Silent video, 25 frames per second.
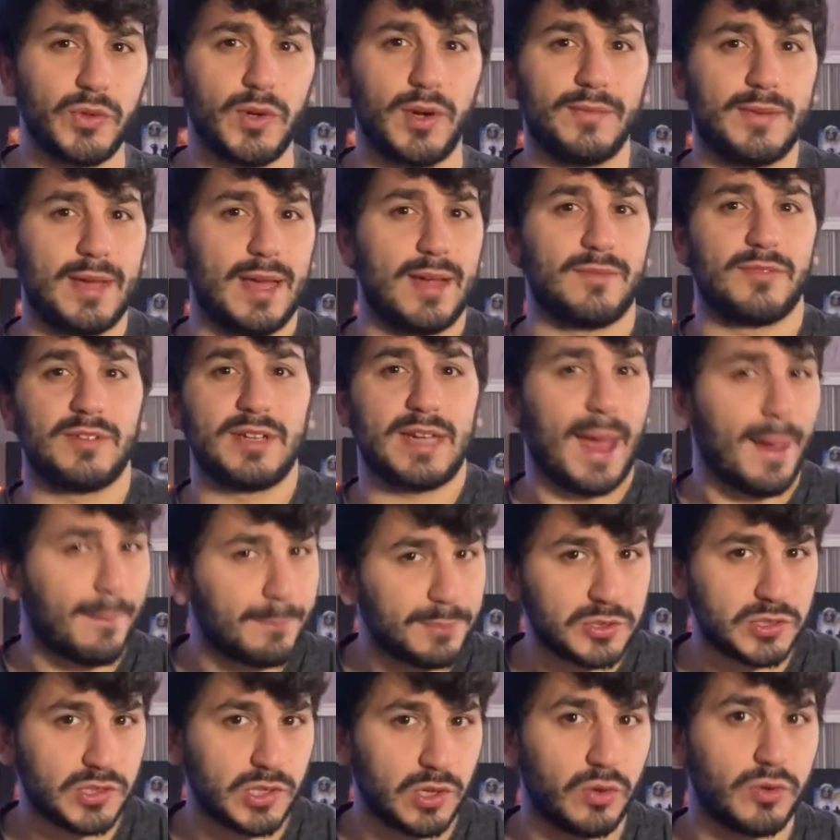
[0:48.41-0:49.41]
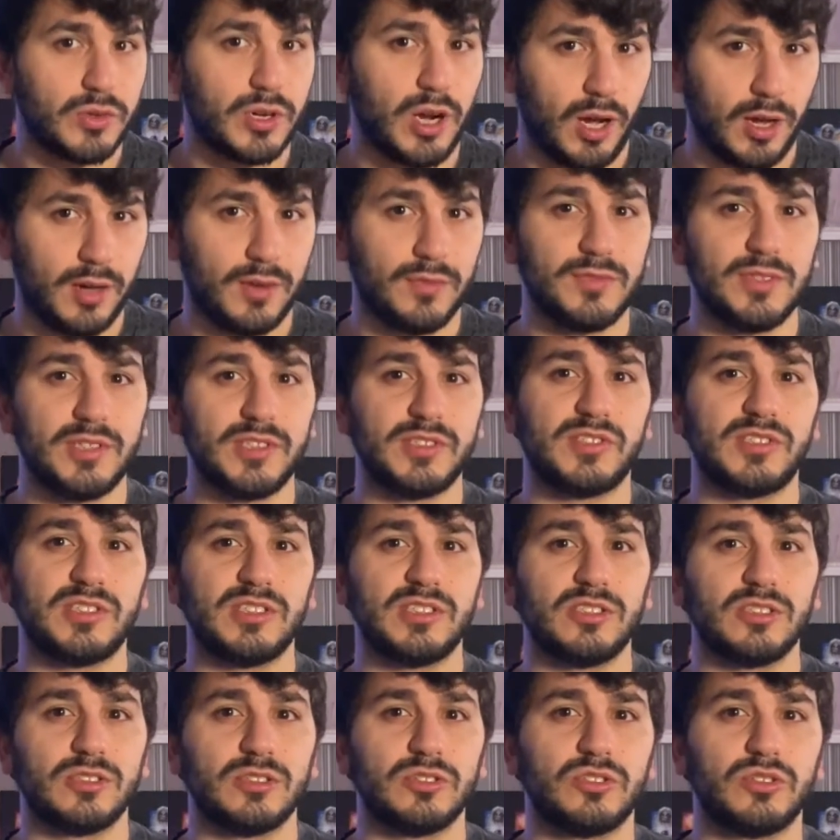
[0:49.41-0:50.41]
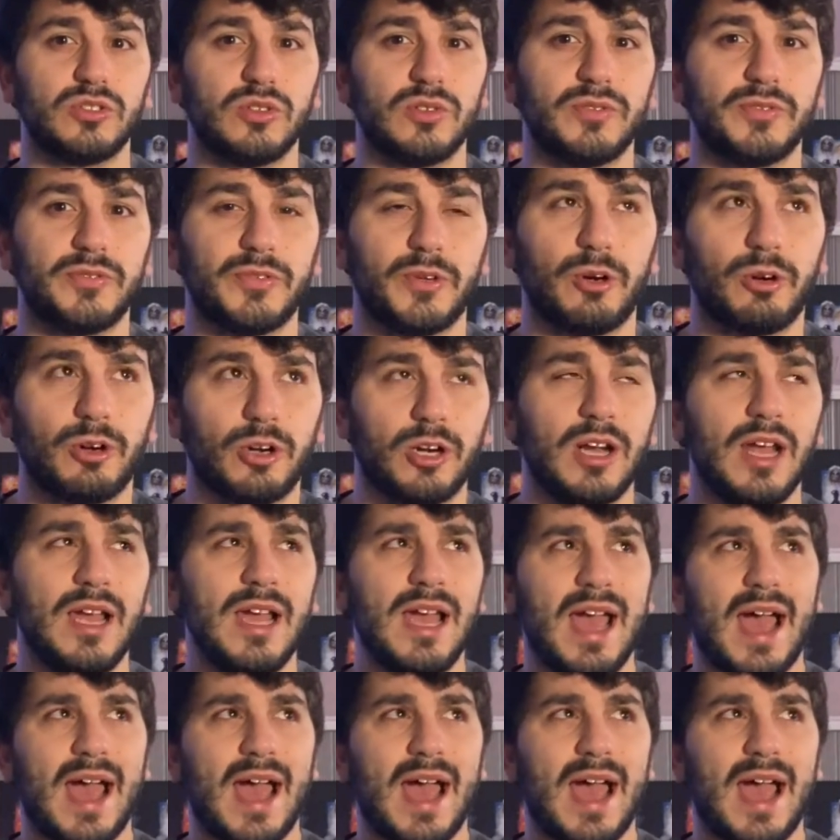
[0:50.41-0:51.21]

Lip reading: of every episode of this season so far.